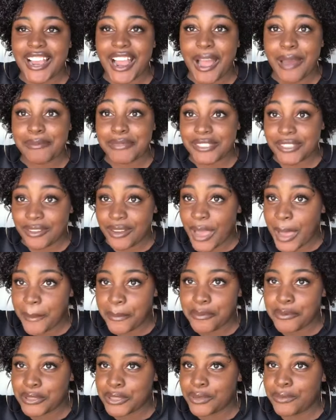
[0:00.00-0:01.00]
I'm so
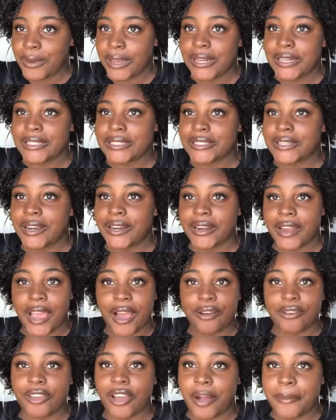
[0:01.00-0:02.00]
happy with the way this turned
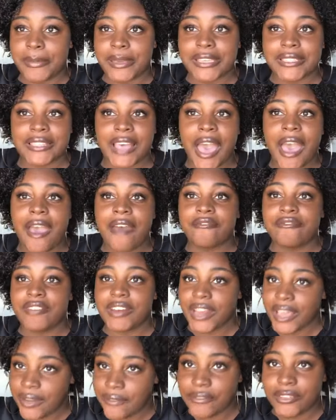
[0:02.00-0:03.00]
out, y'all, because I have
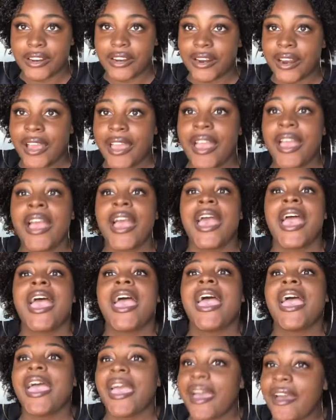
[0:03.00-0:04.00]
never
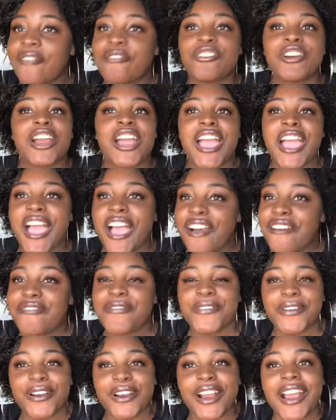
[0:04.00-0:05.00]

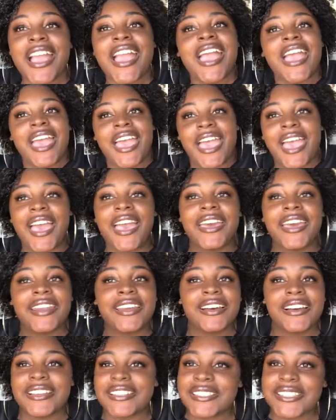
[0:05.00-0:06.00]
ever had
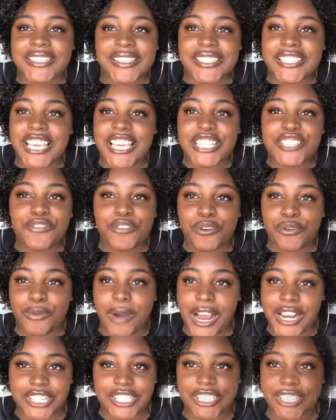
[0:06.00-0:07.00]
a successful
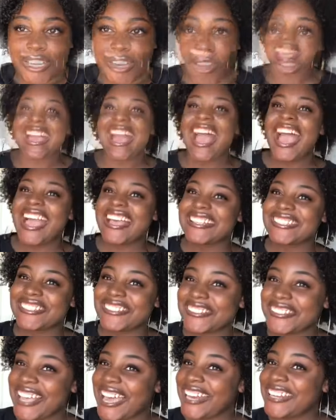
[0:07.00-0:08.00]
wash and go. Alright, guys,
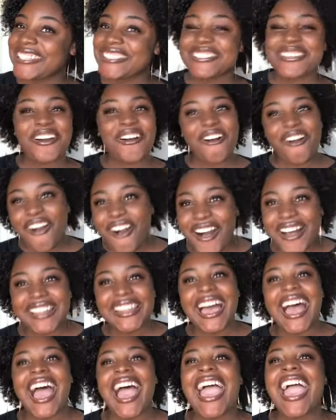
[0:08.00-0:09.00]
so that is all
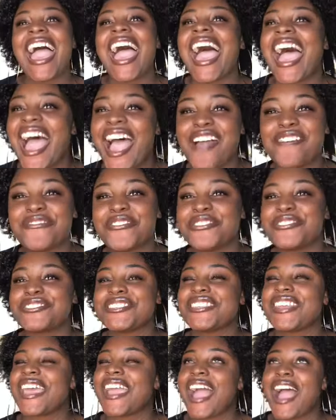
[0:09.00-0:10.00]
I have for you today.